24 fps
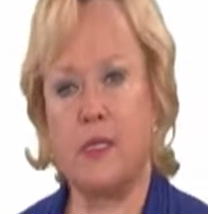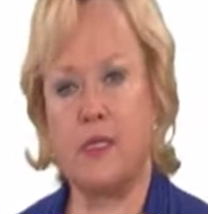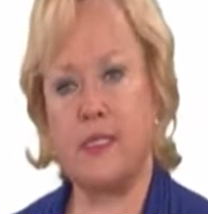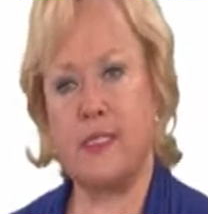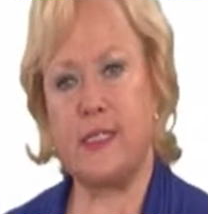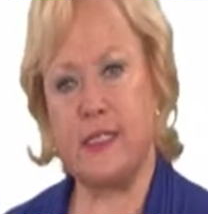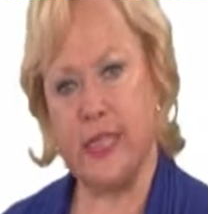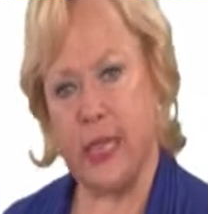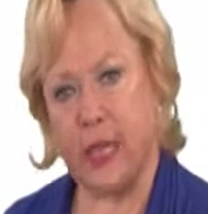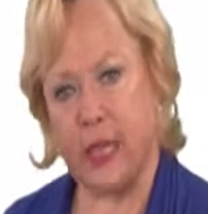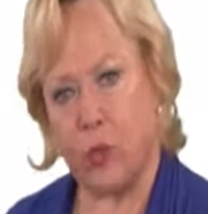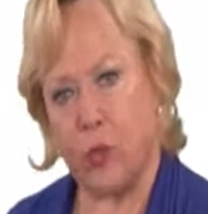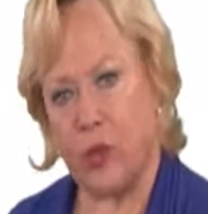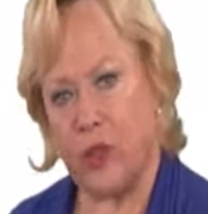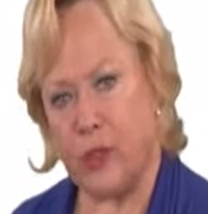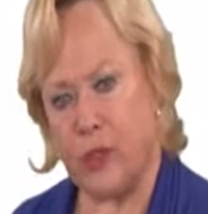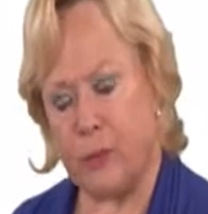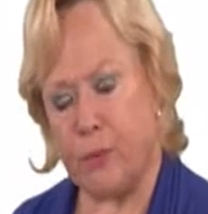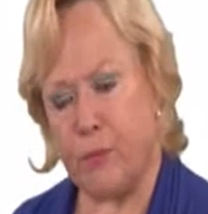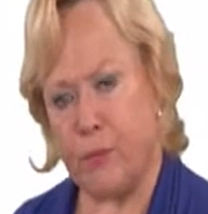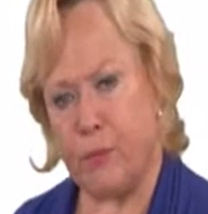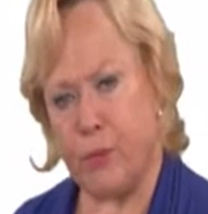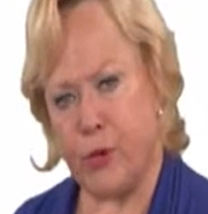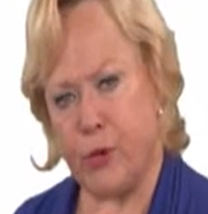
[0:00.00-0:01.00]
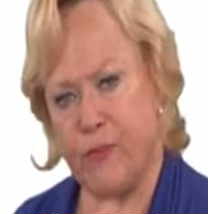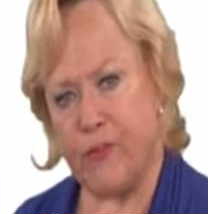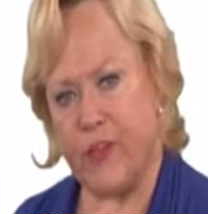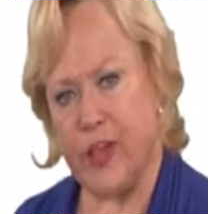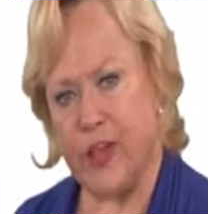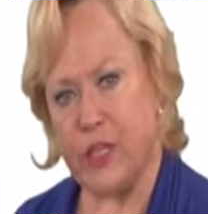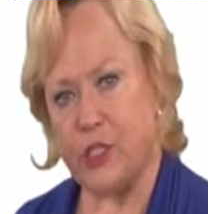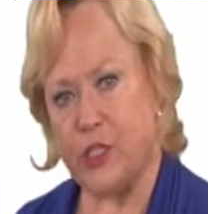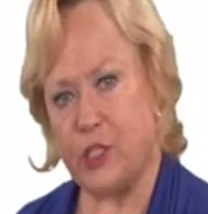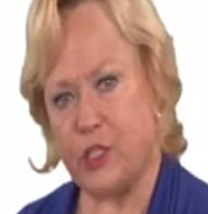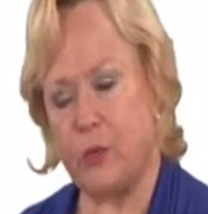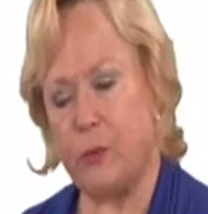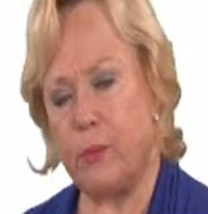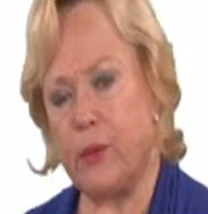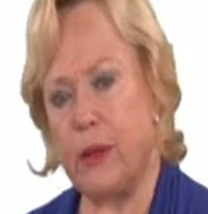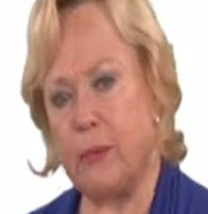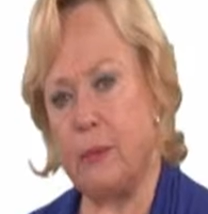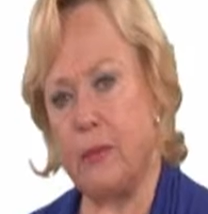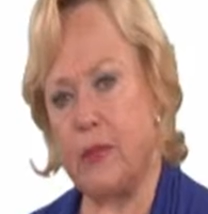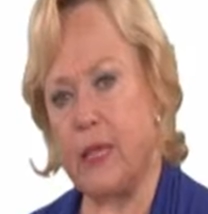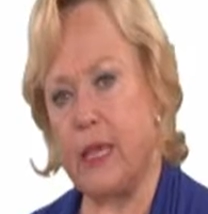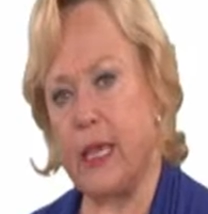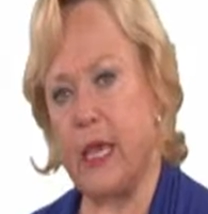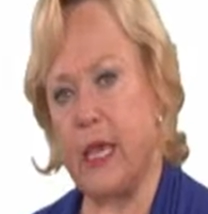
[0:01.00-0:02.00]
Stick with the professional
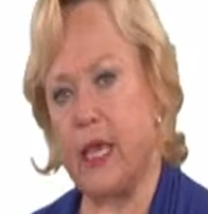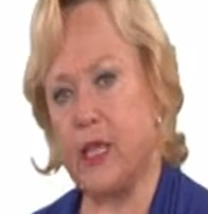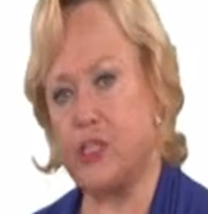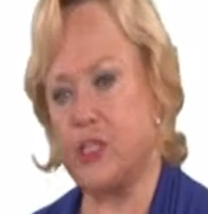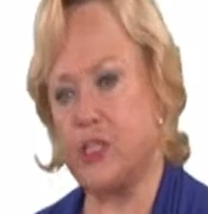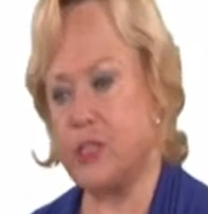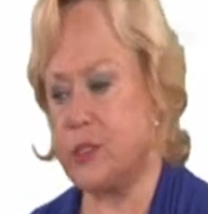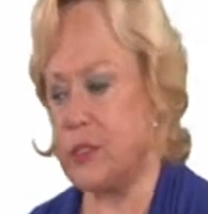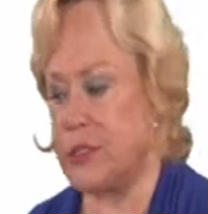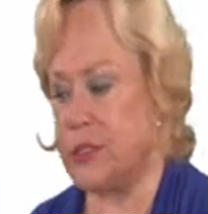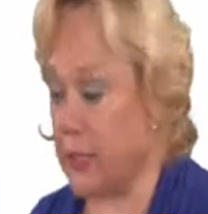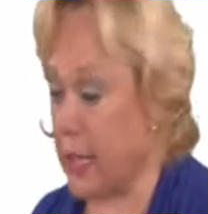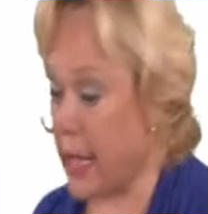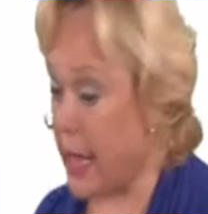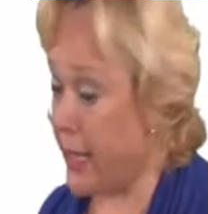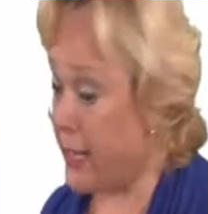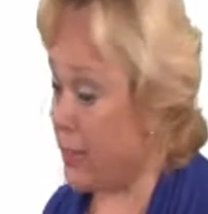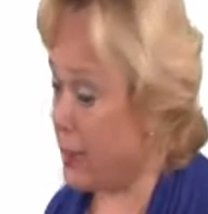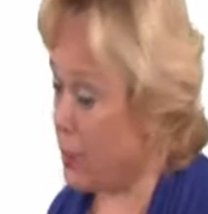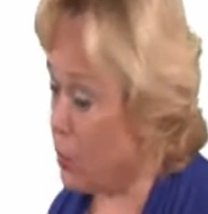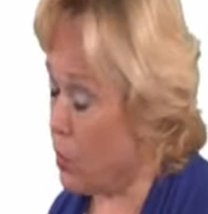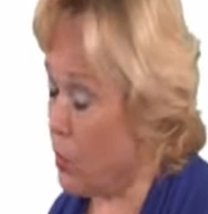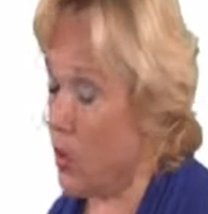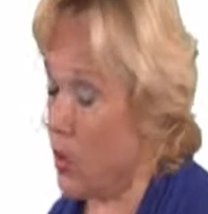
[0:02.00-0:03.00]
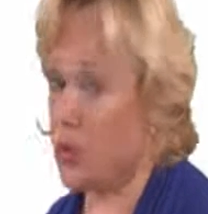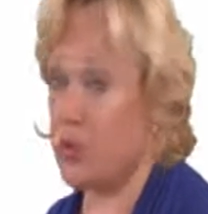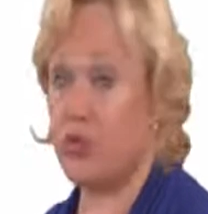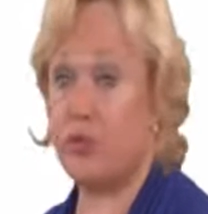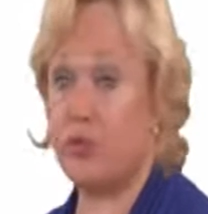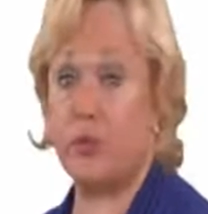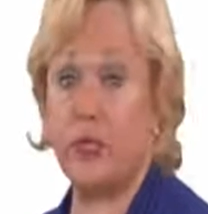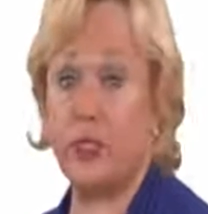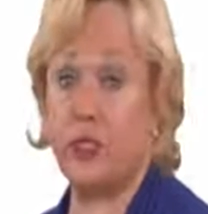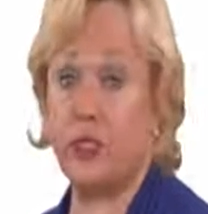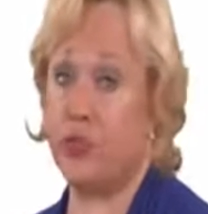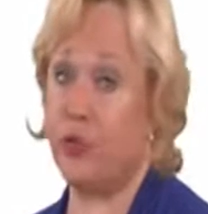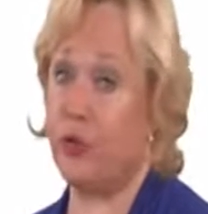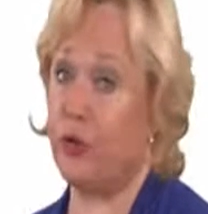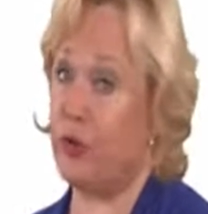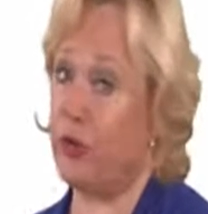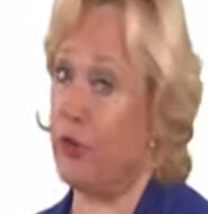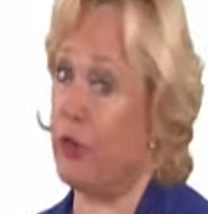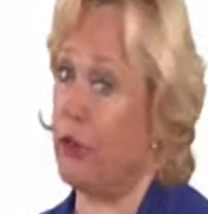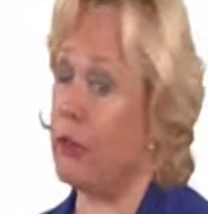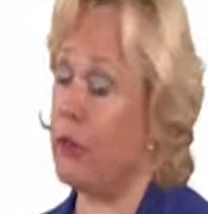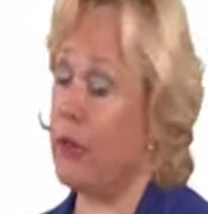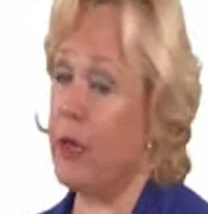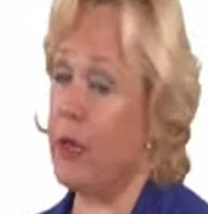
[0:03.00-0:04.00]
publications like the Wall Street
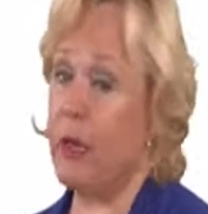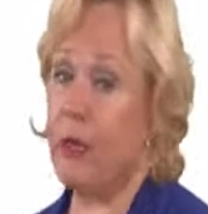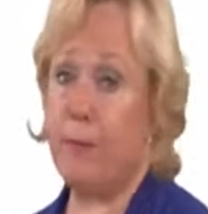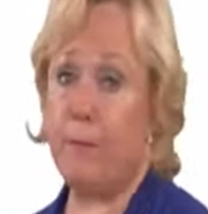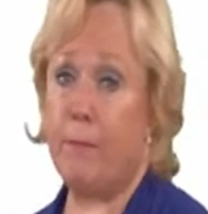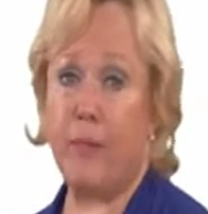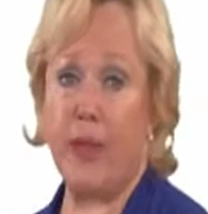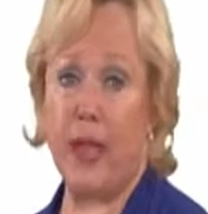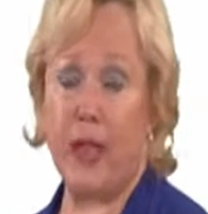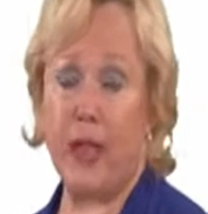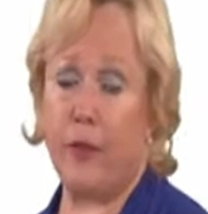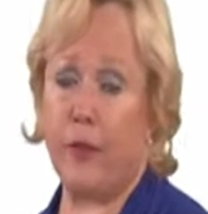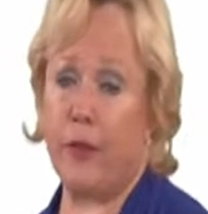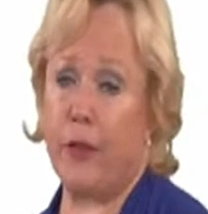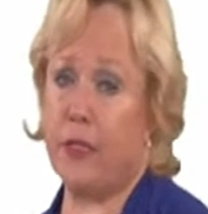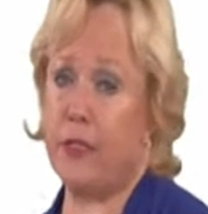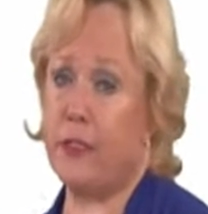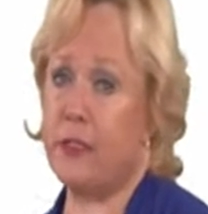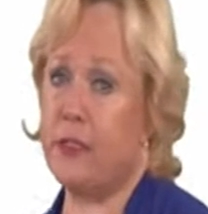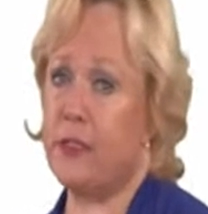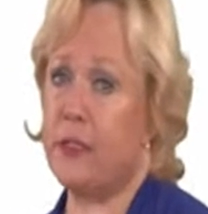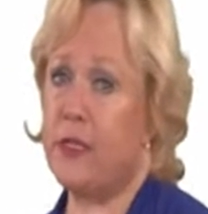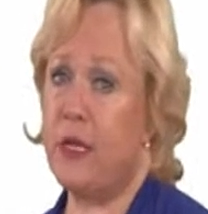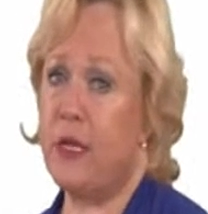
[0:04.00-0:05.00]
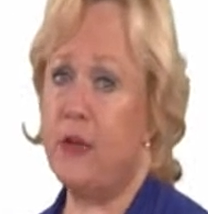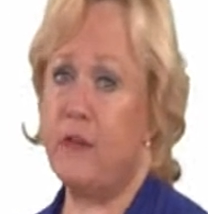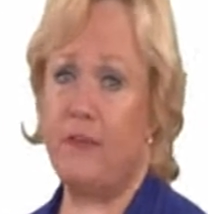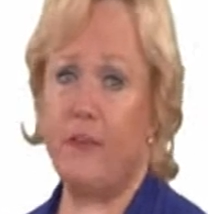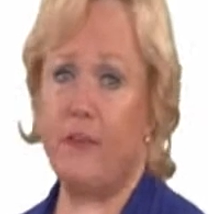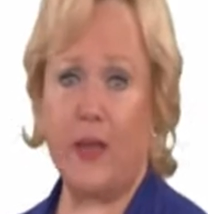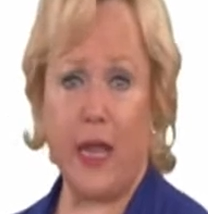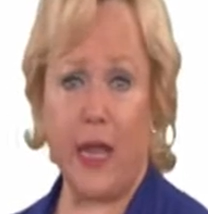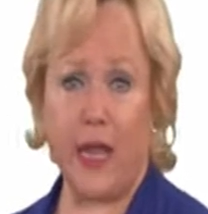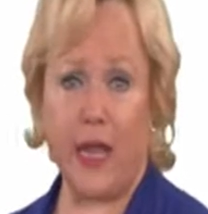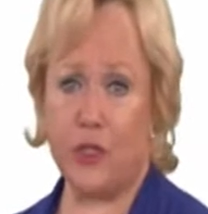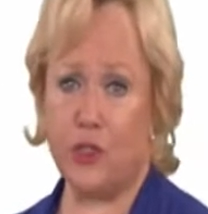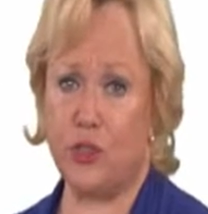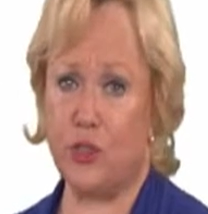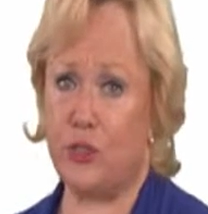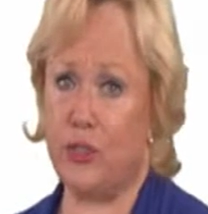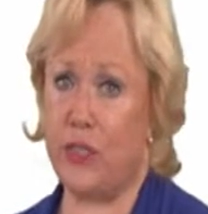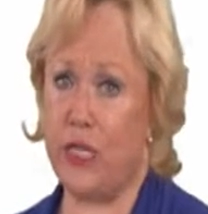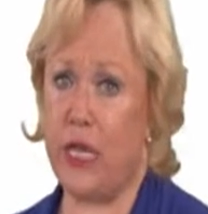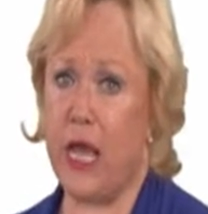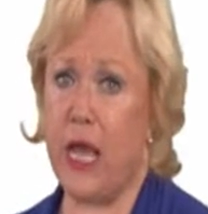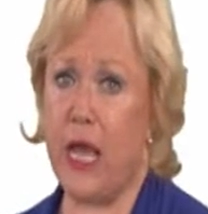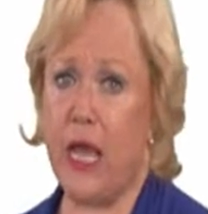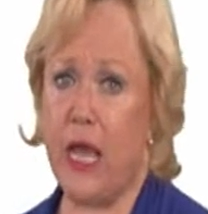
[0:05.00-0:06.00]
Journal, Barron's, Financial
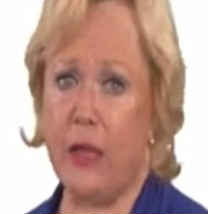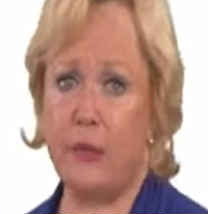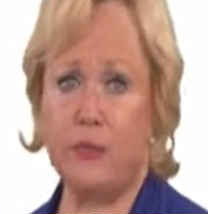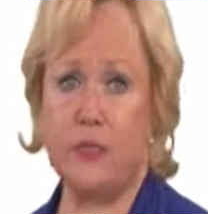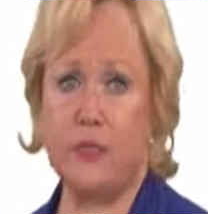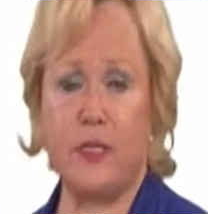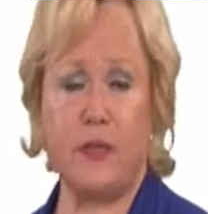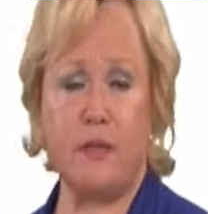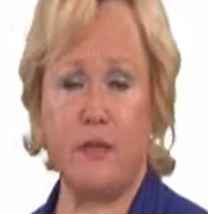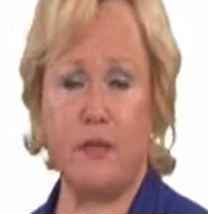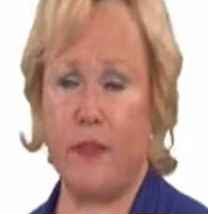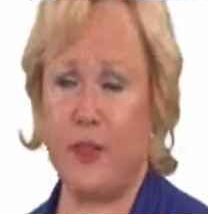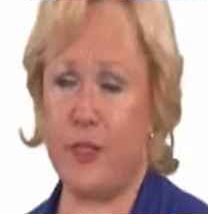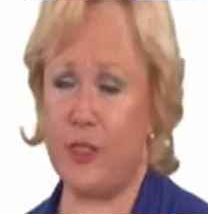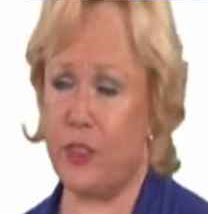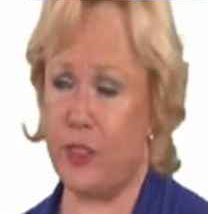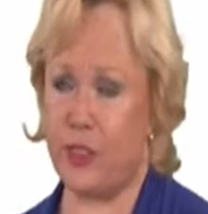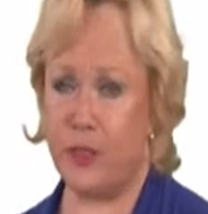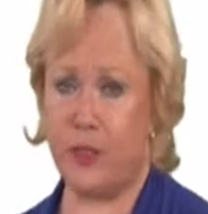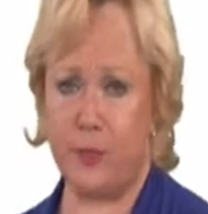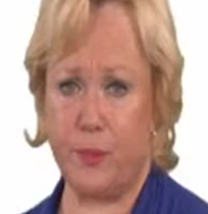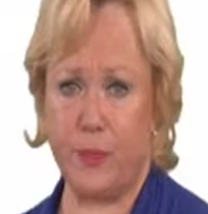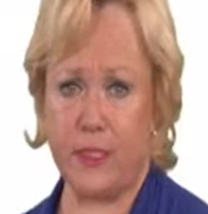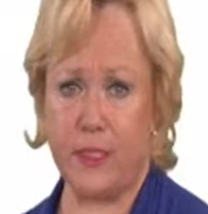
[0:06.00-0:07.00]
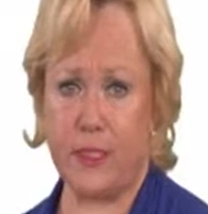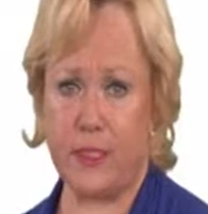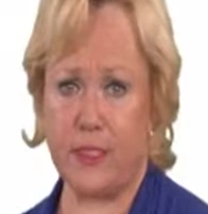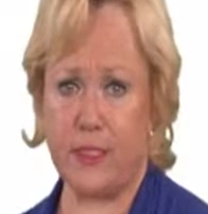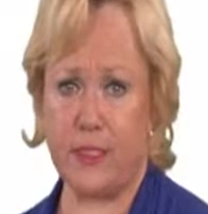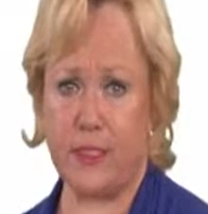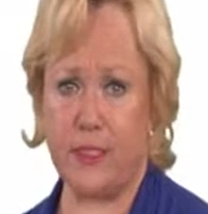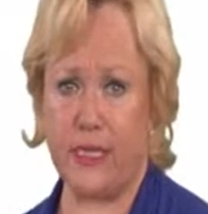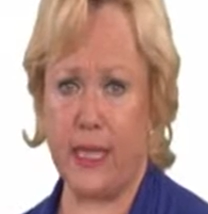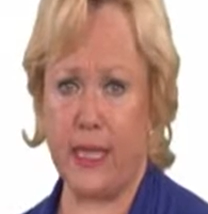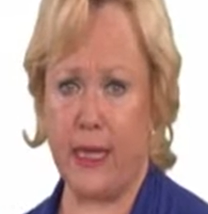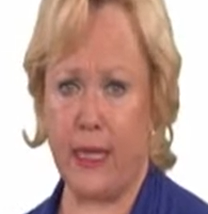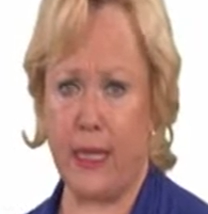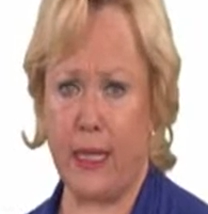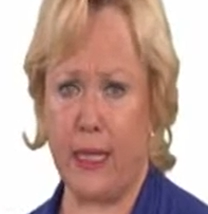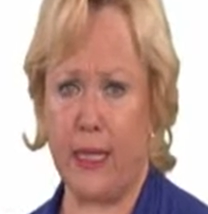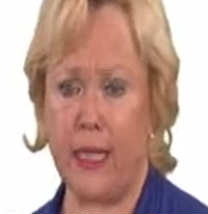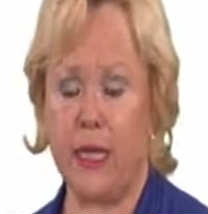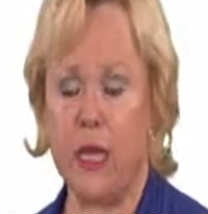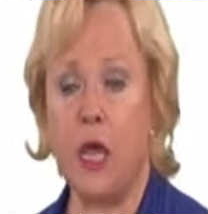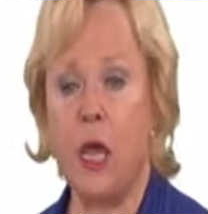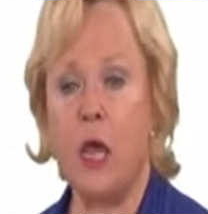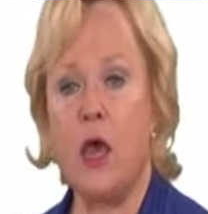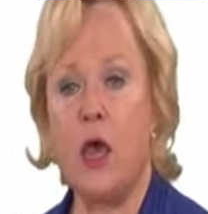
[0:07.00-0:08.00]
Times, Investors Business
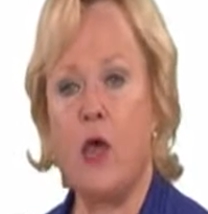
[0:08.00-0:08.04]
Daily,